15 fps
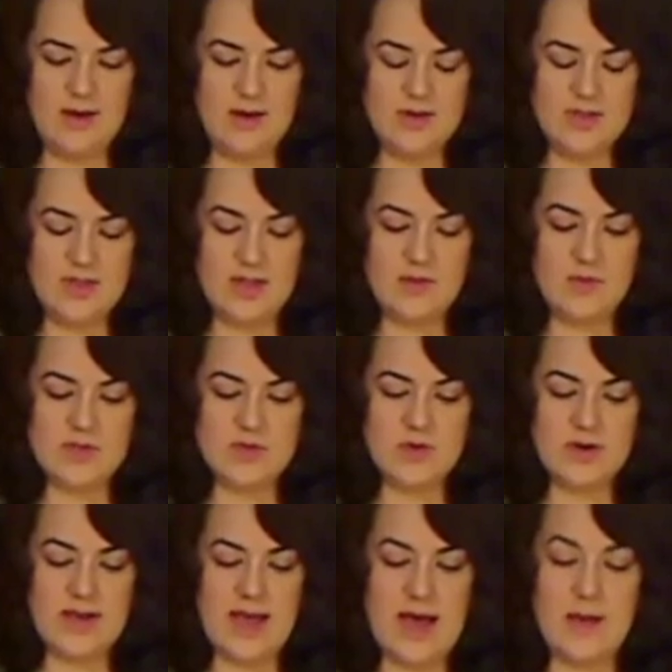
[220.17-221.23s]
So then what's
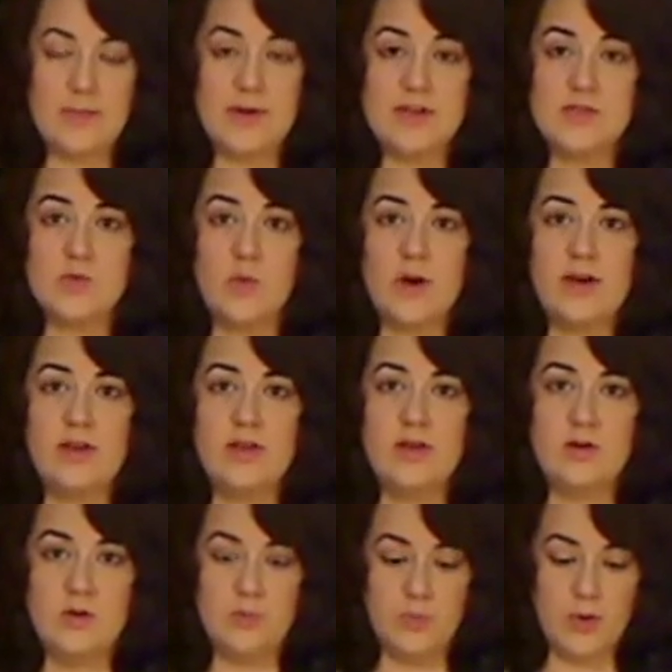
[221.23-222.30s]
going to happen is when
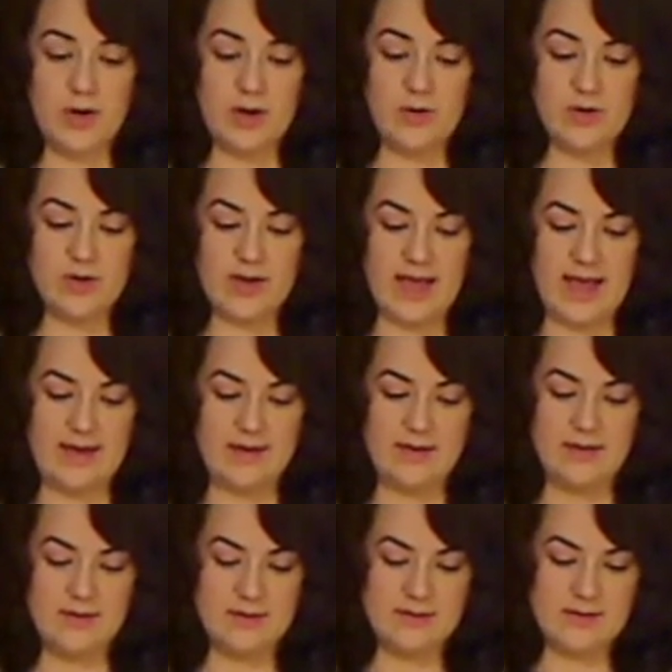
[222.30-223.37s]
you put out your
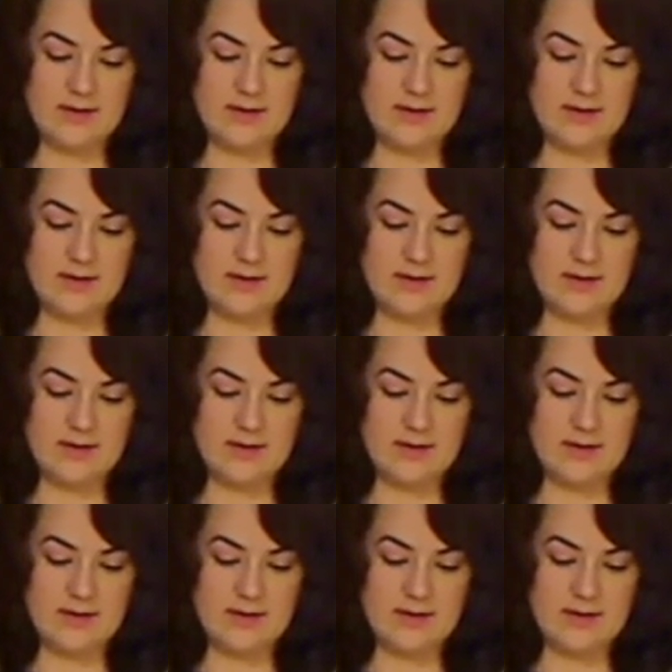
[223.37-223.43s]
candle,